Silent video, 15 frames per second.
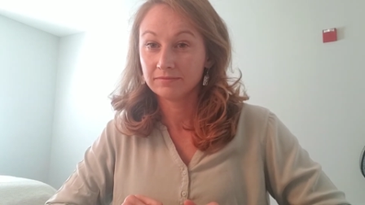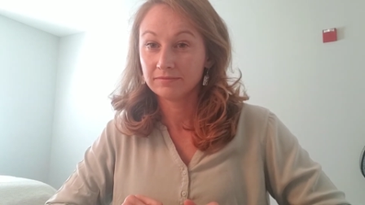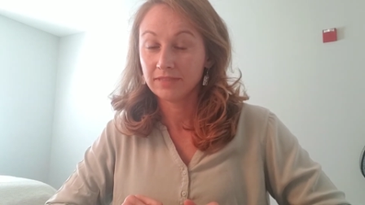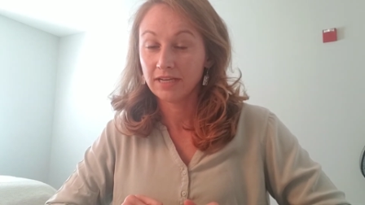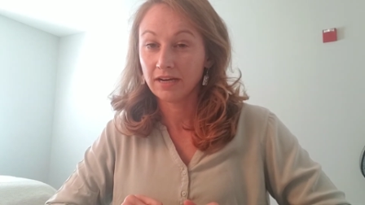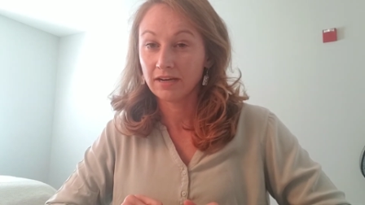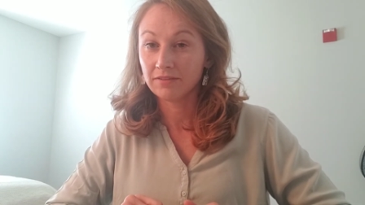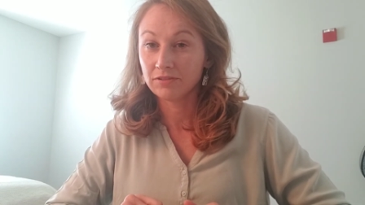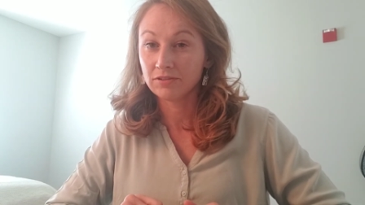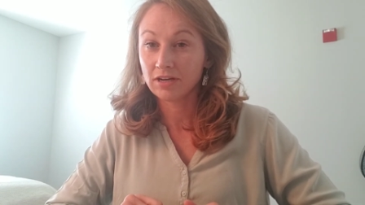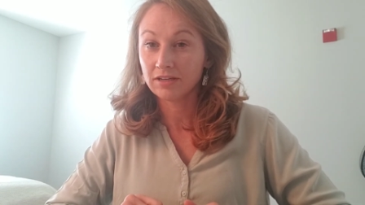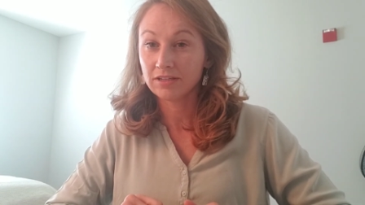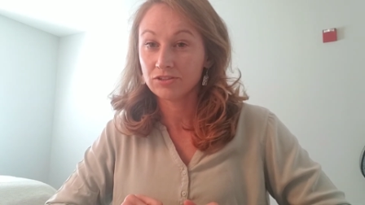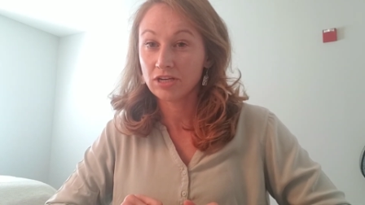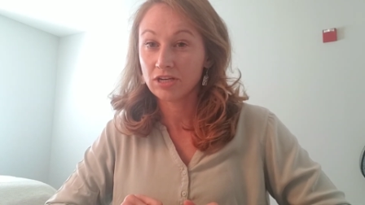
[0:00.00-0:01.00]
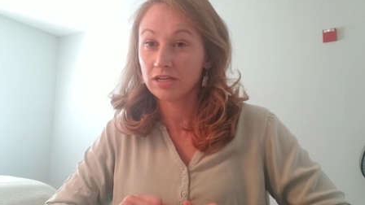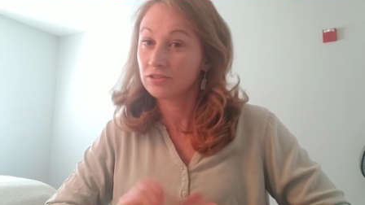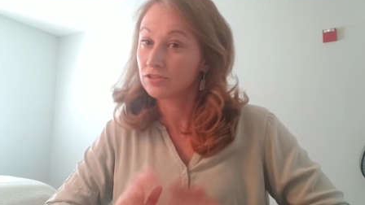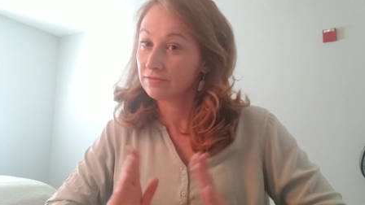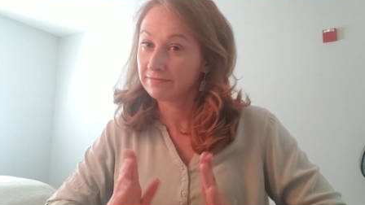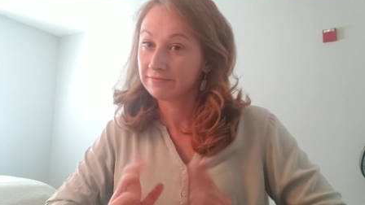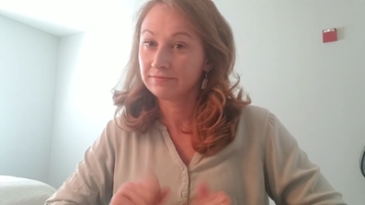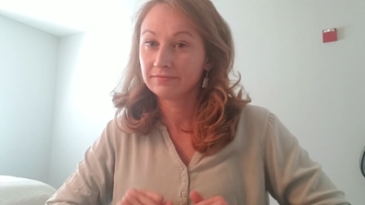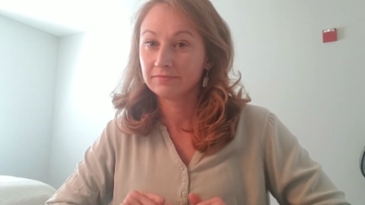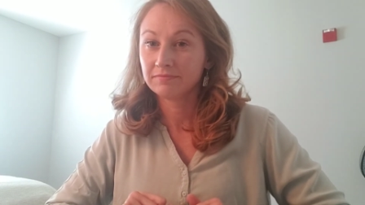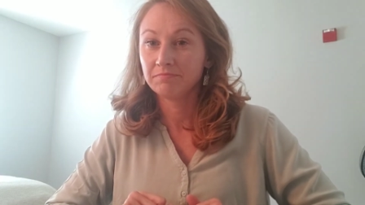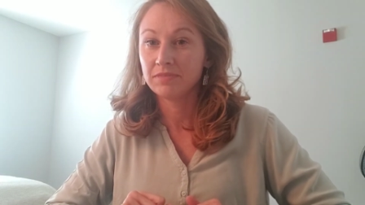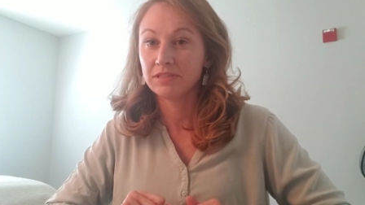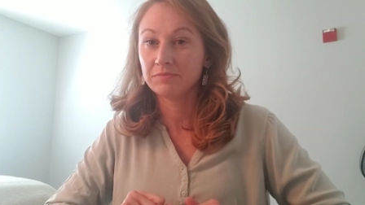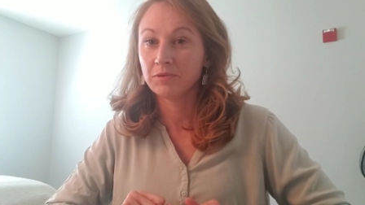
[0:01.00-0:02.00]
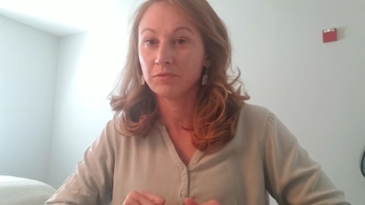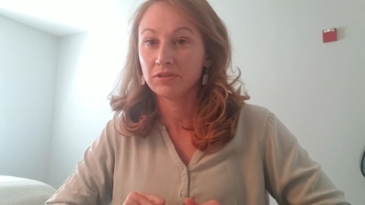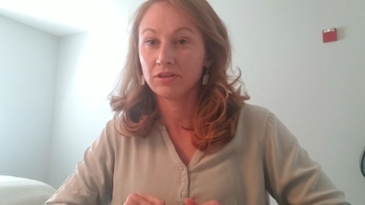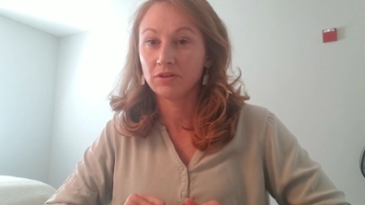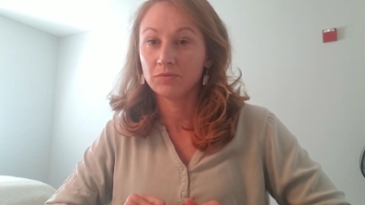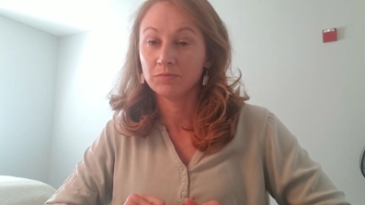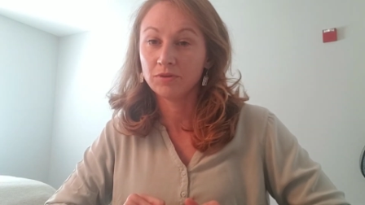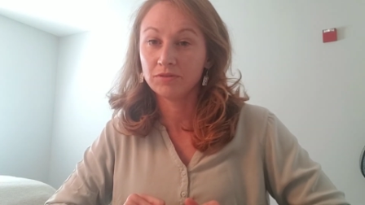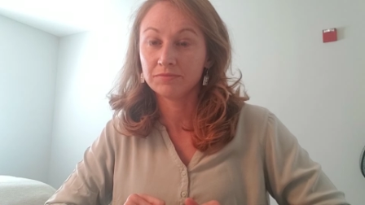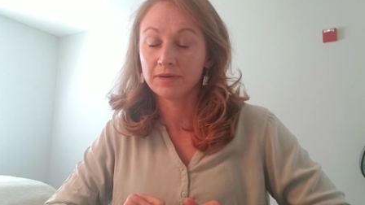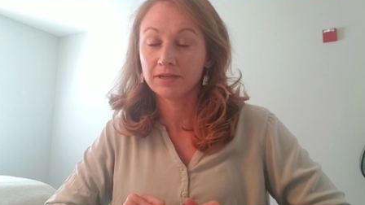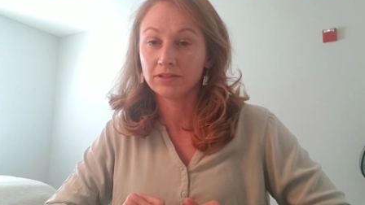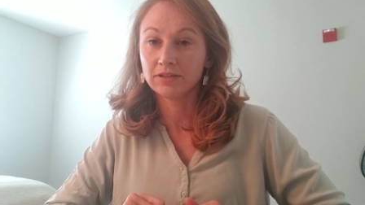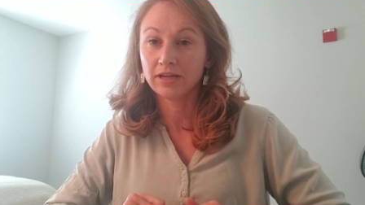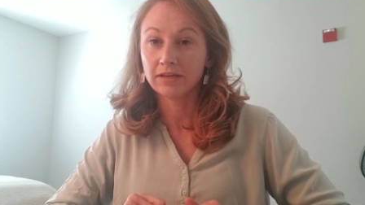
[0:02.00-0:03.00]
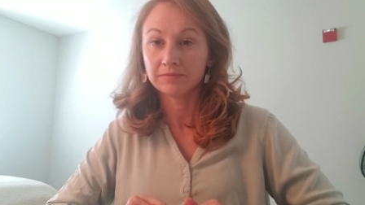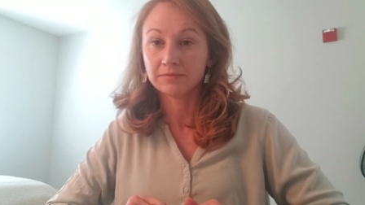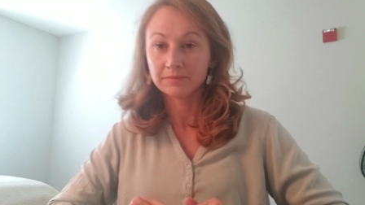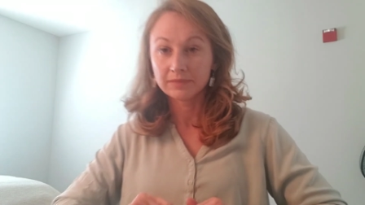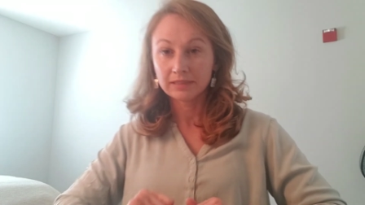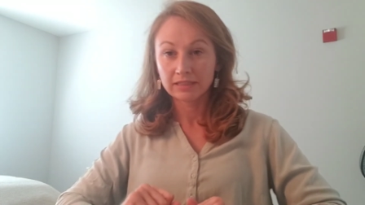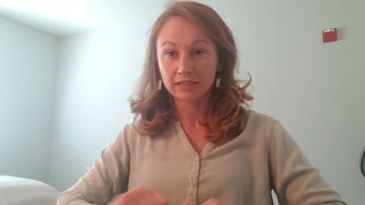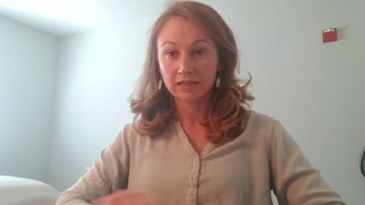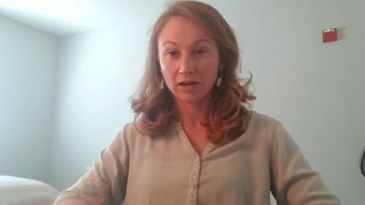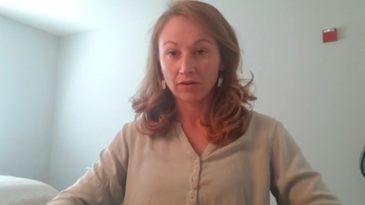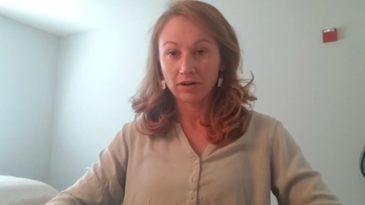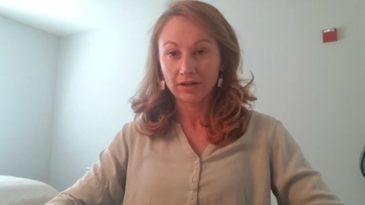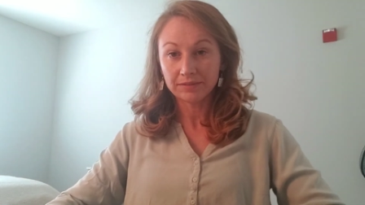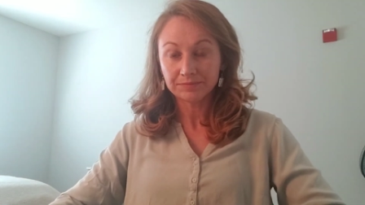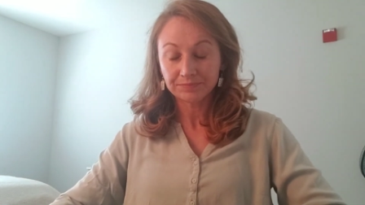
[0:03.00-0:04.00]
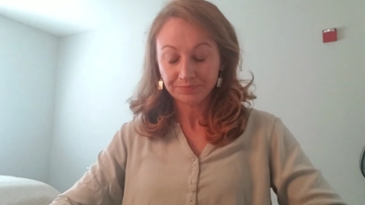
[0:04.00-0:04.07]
Yeah, if they're not gonna change, peace be with you. Move about your day, all right?